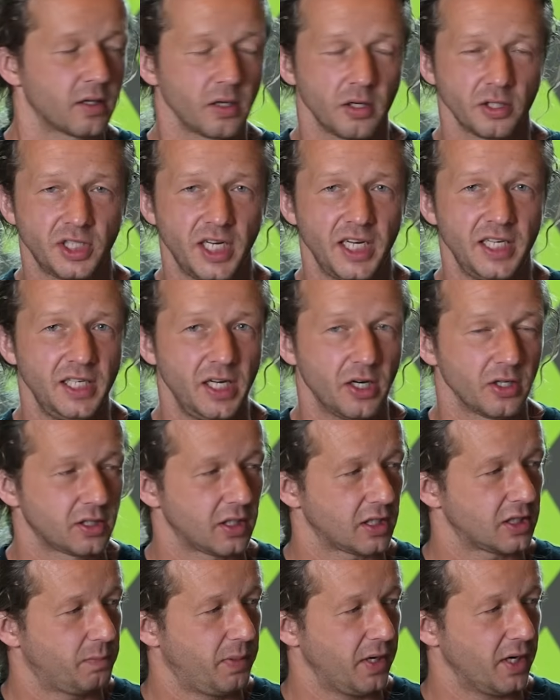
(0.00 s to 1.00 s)
thirteen
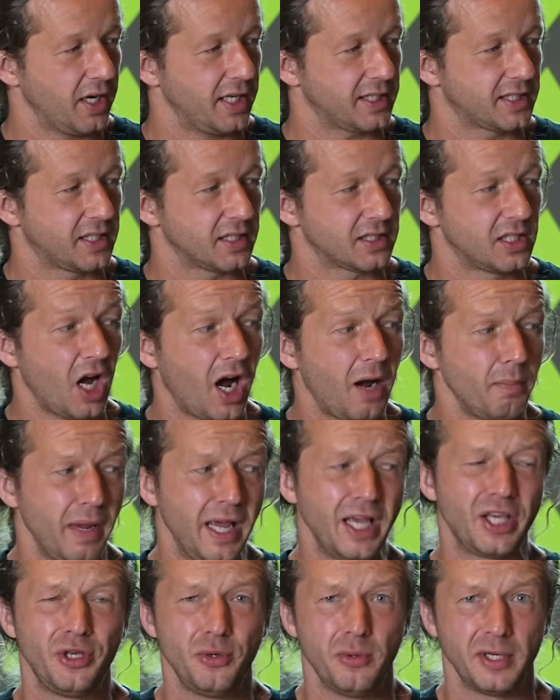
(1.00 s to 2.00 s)
years experience does not
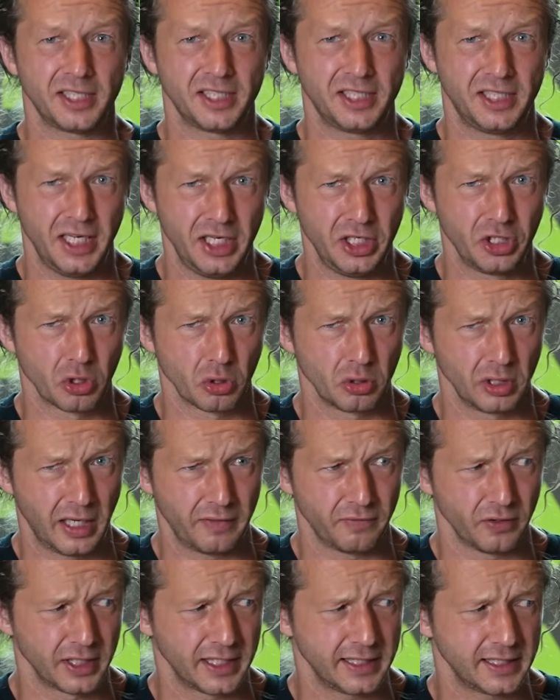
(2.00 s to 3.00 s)
make you a senior
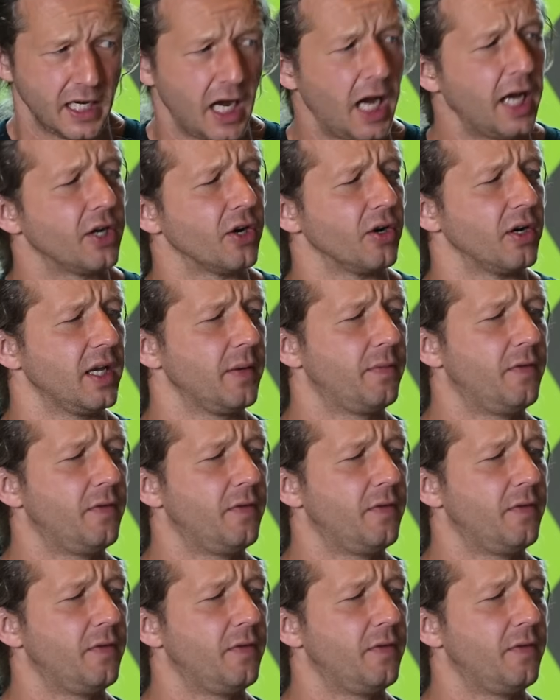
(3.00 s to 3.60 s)
level designer.